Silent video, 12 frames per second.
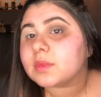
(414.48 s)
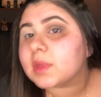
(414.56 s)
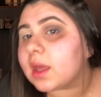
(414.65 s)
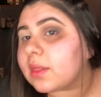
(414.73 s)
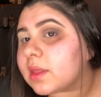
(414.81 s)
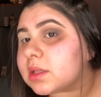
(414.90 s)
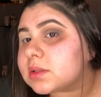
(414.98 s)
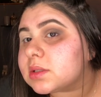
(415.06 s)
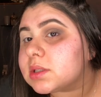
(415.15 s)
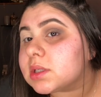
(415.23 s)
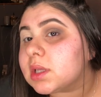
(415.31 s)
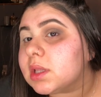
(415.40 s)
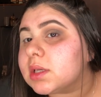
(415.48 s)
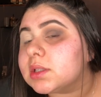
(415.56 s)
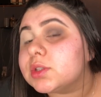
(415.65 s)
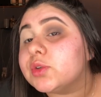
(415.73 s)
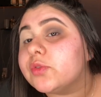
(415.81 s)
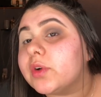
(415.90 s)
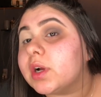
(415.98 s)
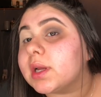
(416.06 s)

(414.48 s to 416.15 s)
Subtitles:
And that's what it's looking like so far,